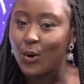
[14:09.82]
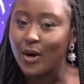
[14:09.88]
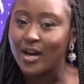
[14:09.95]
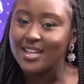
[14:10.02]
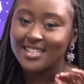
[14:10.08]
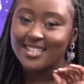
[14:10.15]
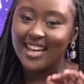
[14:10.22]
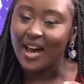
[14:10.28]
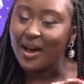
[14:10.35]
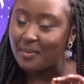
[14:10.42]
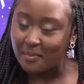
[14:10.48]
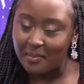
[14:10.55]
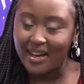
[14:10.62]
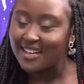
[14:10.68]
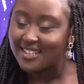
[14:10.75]

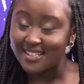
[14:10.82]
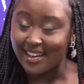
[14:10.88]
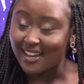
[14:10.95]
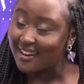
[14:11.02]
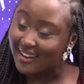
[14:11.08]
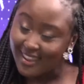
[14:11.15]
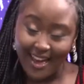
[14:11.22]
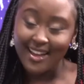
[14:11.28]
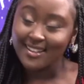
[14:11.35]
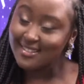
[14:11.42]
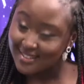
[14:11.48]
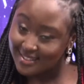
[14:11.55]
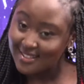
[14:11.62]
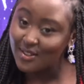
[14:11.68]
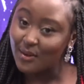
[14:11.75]
_Tamasha, and
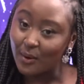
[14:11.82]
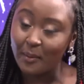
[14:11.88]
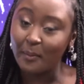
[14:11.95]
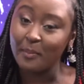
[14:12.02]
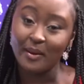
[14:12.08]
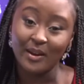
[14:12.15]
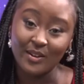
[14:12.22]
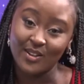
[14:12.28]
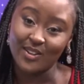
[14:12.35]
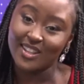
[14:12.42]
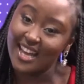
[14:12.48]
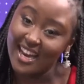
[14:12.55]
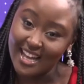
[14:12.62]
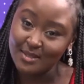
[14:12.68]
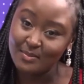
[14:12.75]
that's on period.
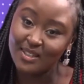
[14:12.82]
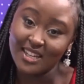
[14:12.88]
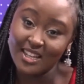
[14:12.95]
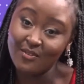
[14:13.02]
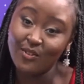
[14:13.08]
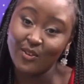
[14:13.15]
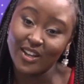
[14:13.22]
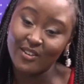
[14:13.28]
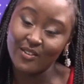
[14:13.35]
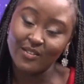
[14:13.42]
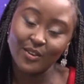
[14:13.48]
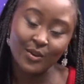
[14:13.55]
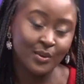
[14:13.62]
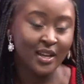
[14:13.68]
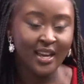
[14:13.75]
That has been it for
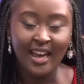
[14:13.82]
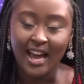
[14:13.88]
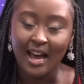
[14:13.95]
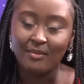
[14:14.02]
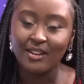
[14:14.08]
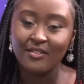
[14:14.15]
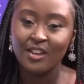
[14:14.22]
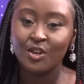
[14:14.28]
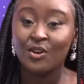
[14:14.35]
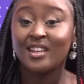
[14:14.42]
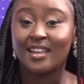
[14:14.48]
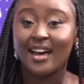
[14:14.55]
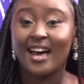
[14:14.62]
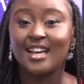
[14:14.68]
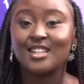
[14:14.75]
E-Review. I'm leaving you in
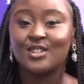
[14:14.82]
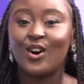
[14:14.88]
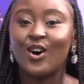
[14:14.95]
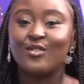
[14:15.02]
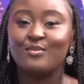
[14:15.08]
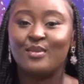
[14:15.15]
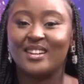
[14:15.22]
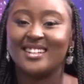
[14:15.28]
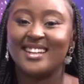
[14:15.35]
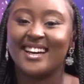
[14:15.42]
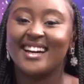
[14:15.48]
the hands of Brenda.